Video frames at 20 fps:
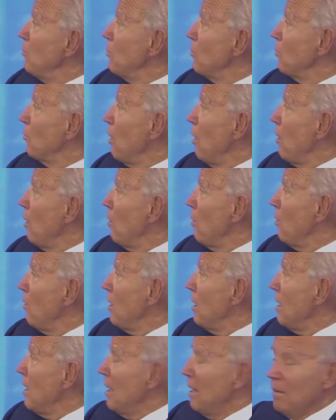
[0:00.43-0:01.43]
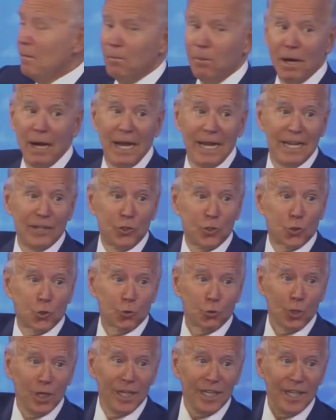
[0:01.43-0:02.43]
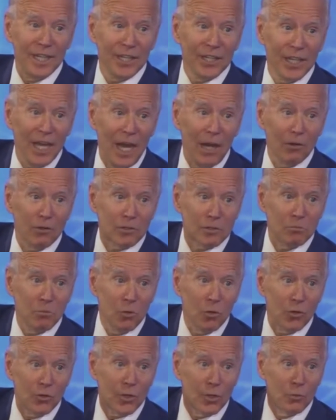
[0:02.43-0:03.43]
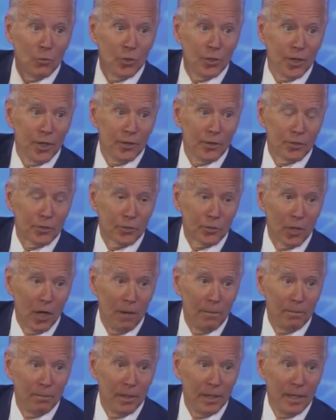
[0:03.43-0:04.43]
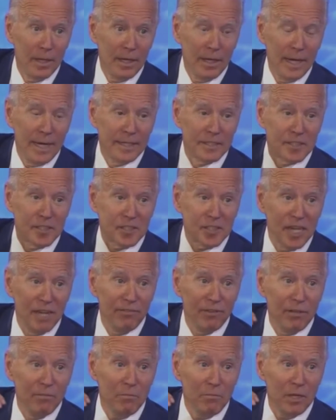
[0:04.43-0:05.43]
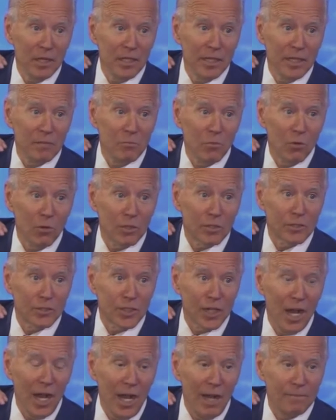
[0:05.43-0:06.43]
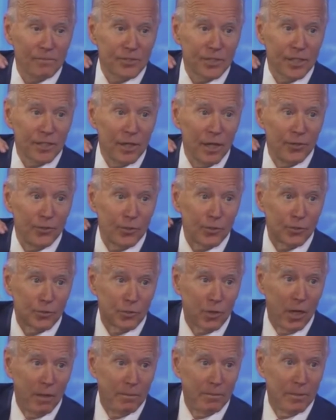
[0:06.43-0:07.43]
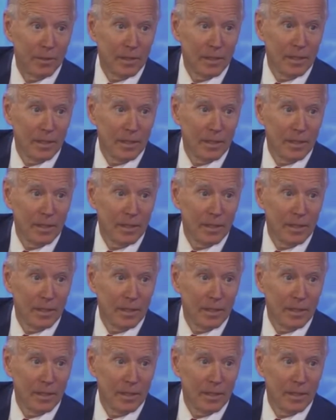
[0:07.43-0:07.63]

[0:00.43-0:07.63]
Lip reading: will grow by $1 trillion more than it would under Trump, and 7 million more jobs than under Trump.